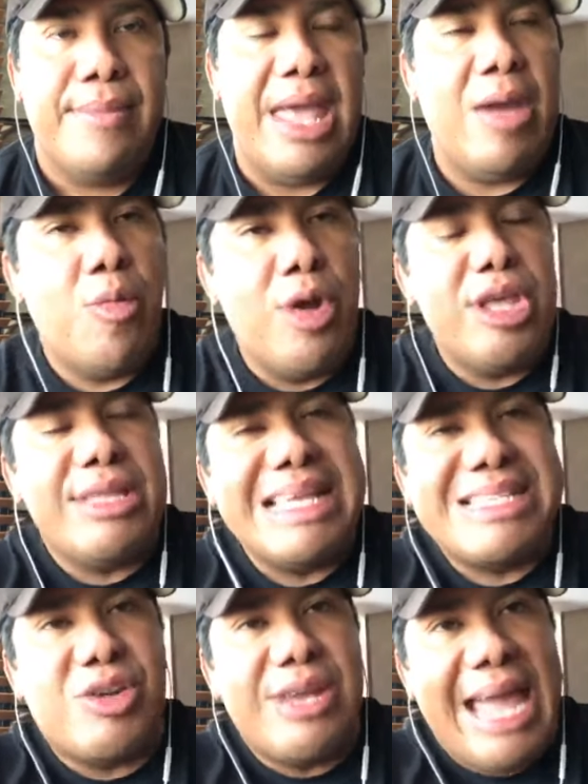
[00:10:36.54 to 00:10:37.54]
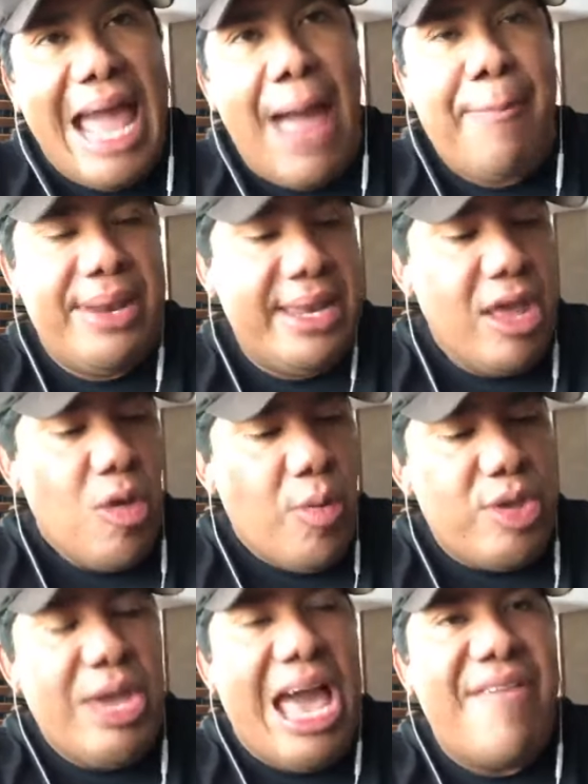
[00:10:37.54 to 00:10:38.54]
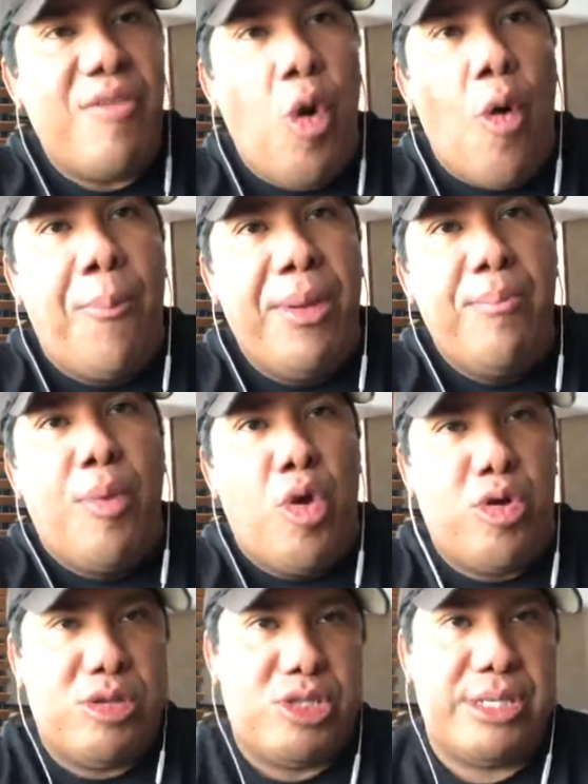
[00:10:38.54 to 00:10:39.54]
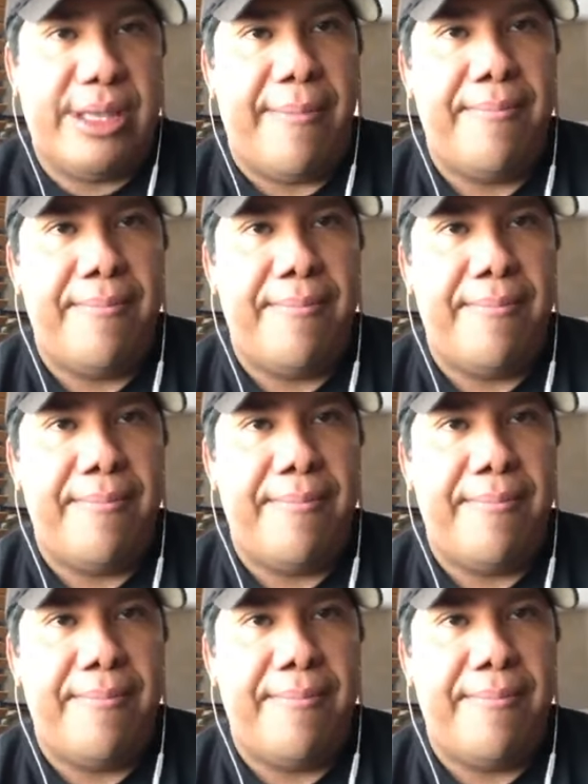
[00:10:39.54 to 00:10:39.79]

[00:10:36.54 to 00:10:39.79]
And what do you think is going to happen when you have open borders?